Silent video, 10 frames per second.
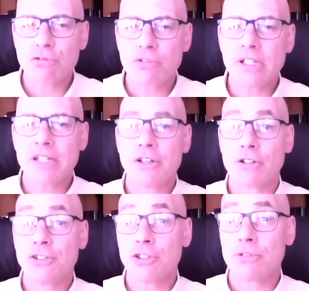for leading
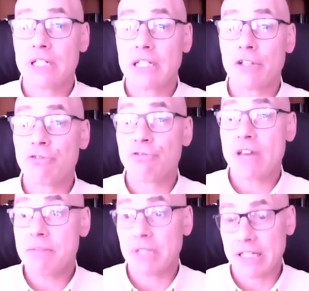our children and their
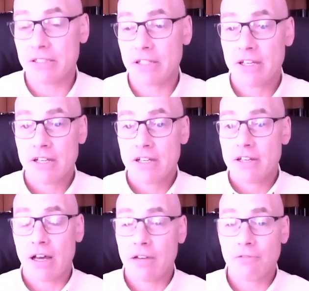families
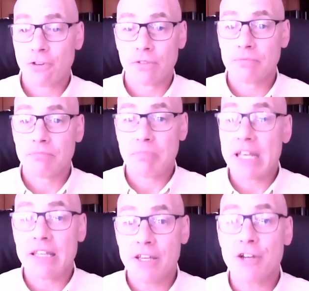for
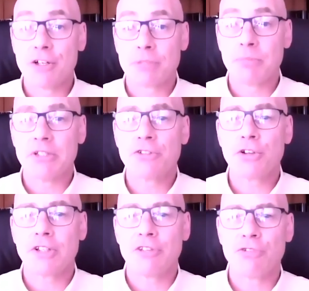many years, but
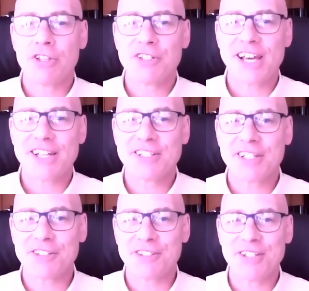certainly for these last
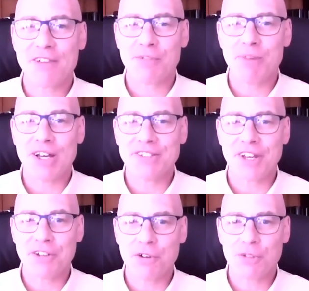6 and 7 months.
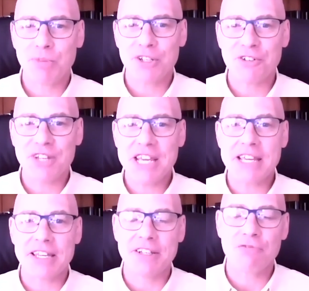I know it's been
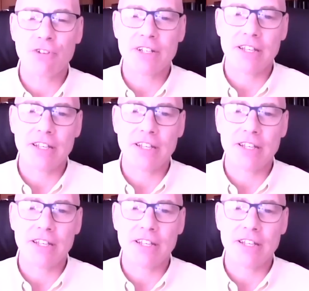unique and different.